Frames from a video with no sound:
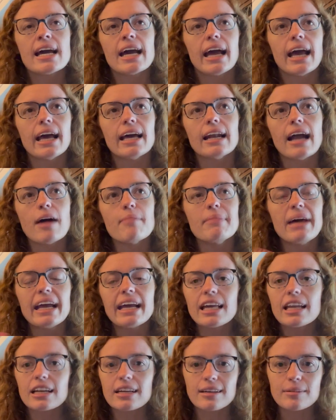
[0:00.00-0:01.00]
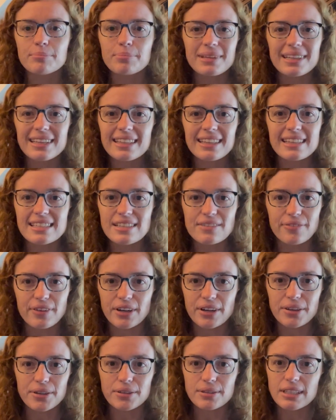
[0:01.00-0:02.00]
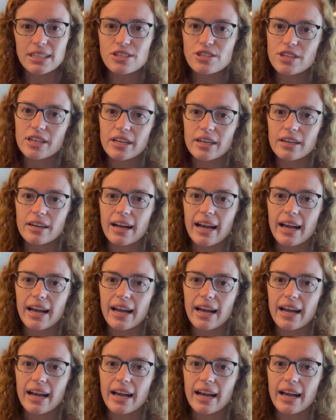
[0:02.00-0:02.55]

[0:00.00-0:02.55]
And I may get a completely different crew this year,